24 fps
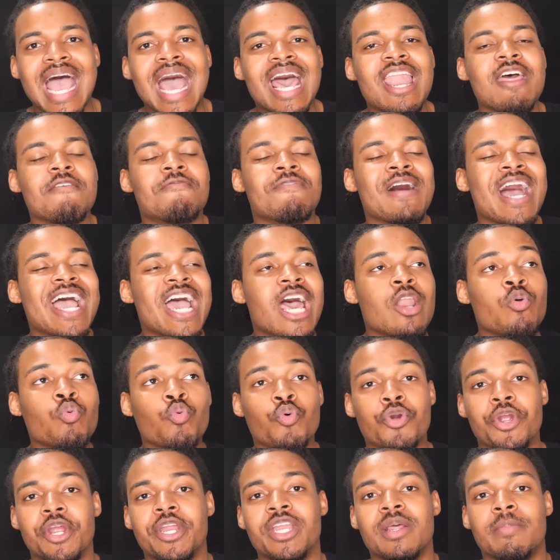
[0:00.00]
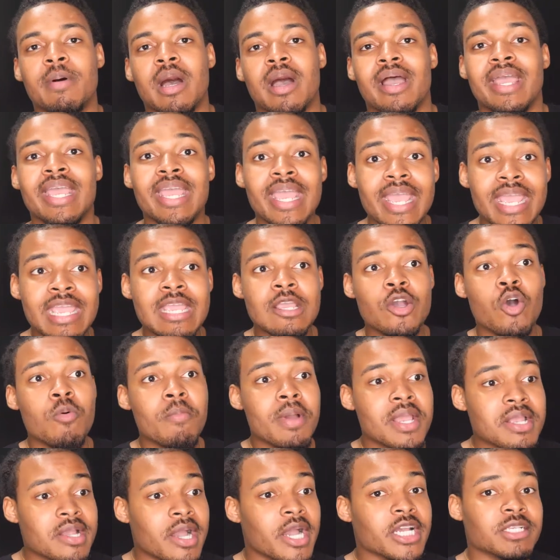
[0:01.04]
And if I had worried about, hey, oh
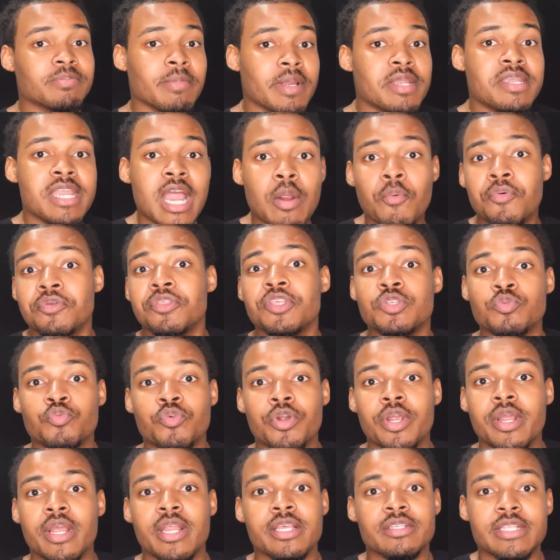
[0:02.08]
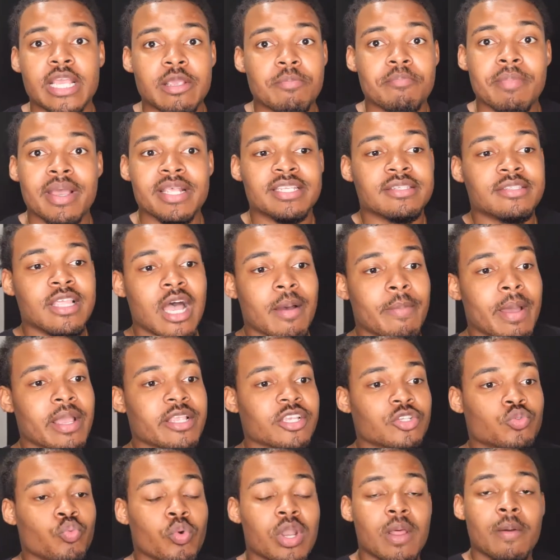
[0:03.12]
my gosh, my net worth is where is like messed up. I
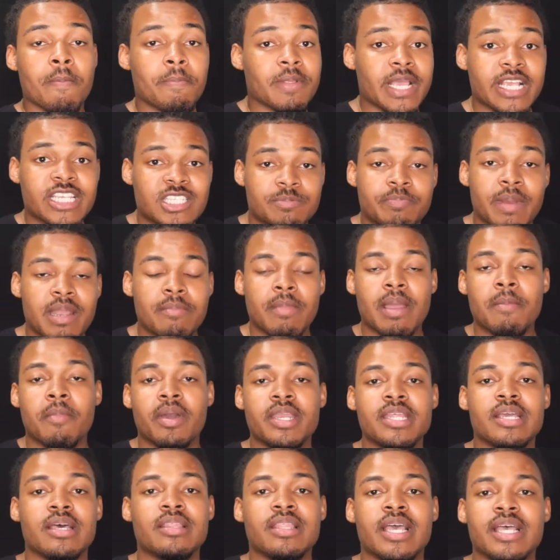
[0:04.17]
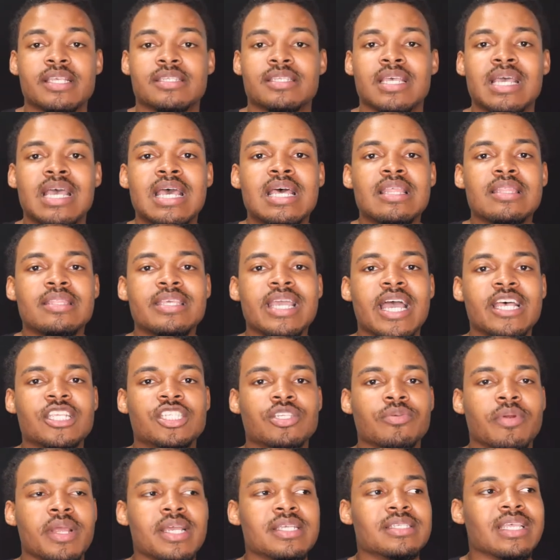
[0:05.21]
just want to like spend my money on this. The
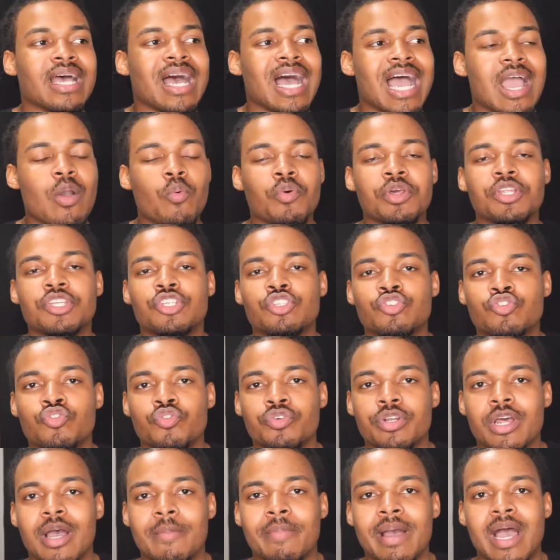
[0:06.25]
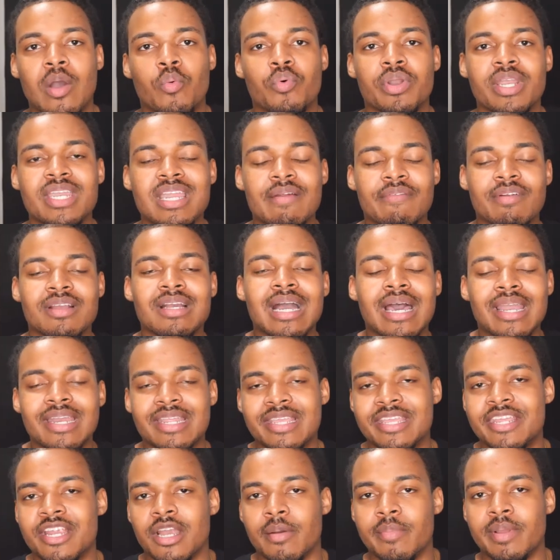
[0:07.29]
answer is I would have screwed up. I would have never gotten
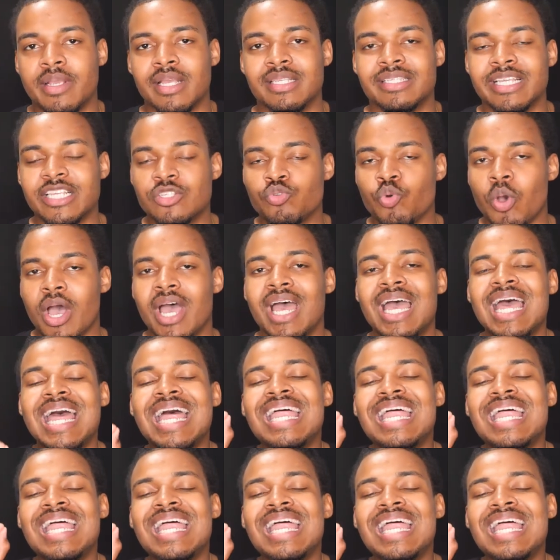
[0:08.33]
here because guess what?